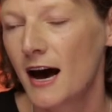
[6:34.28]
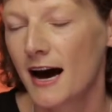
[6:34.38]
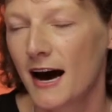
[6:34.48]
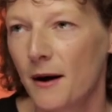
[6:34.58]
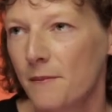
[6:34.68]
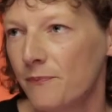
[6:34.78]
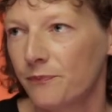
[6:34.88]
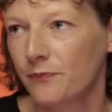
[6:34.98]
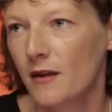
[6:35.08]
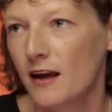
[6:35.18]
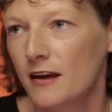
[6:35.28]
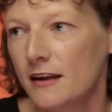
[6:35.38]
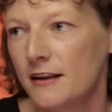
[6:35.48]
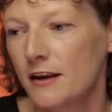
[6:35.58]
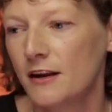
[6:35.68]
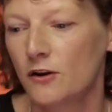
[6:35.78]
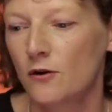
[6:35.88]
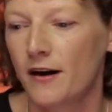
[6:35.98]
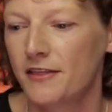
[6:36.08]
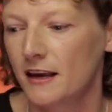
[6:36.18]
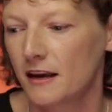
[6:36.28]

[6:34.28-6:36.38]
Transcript: I think